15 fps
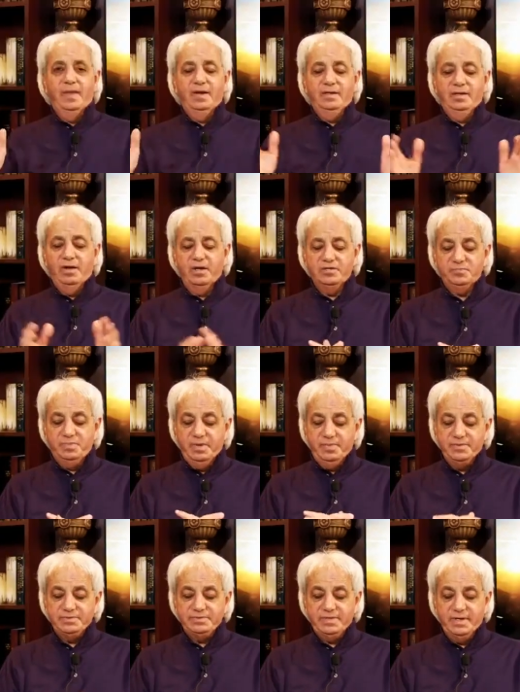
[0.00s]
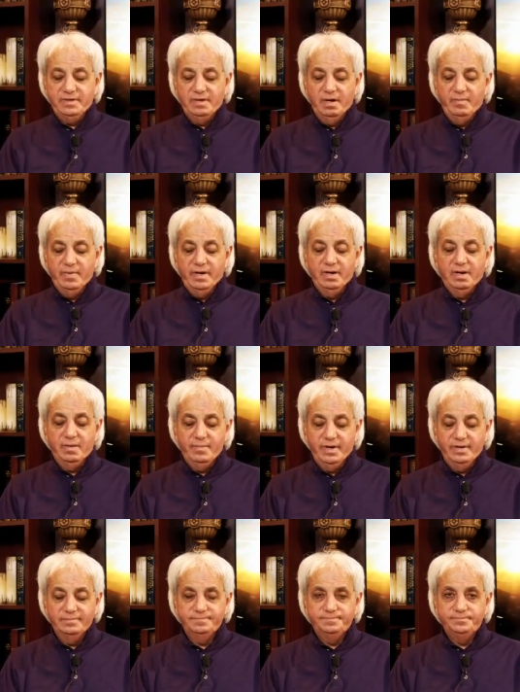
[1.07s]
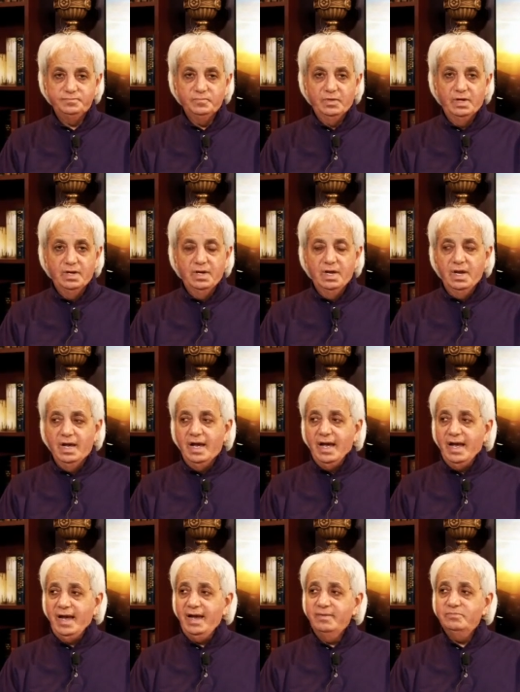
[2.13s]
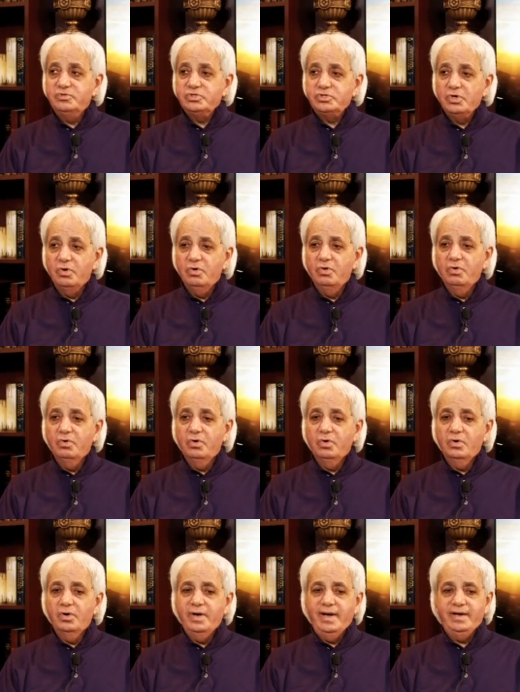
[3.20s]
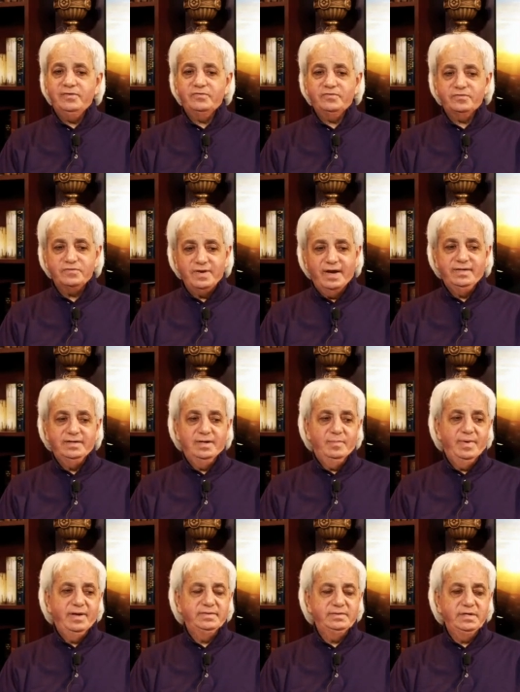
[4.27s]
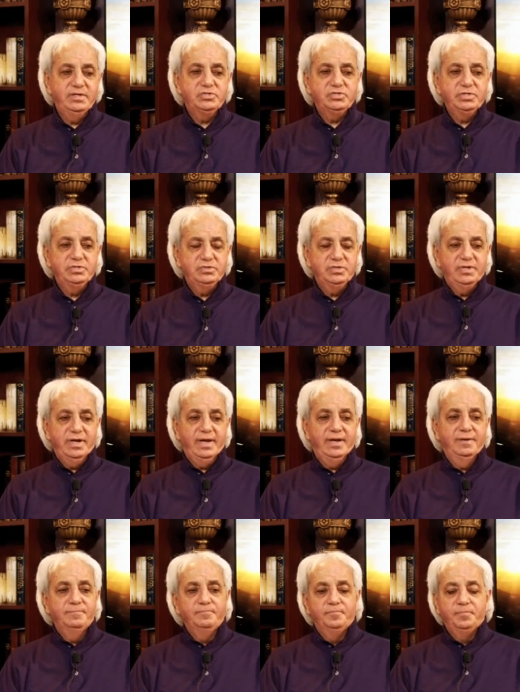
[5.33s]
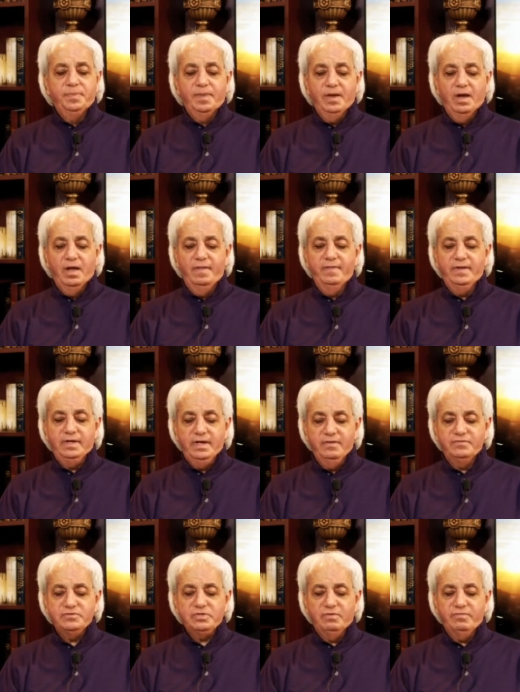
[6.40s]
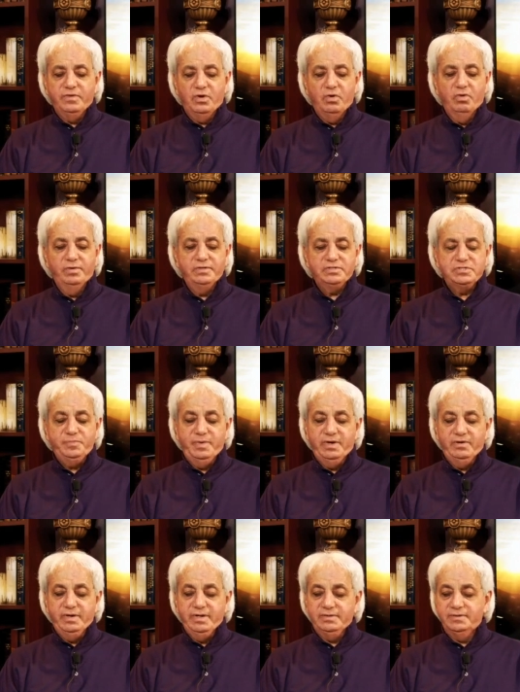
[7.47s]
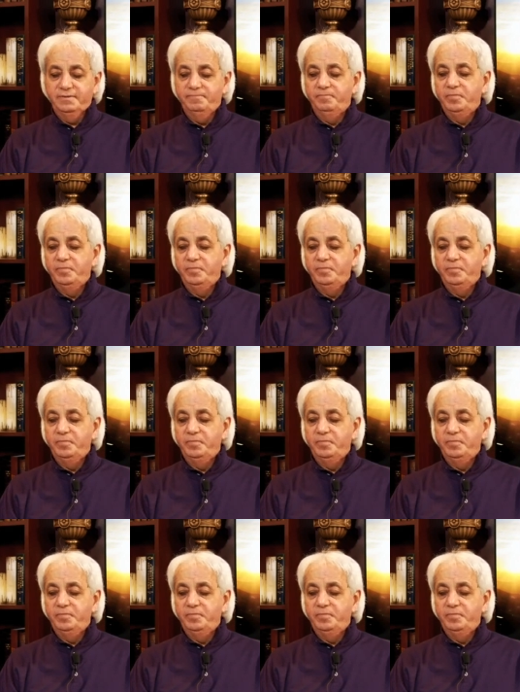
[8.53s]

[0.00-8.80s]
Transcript: And God's people said, Amen Amen. I'm so excited about teaching today on the gifts of the Holy Spirit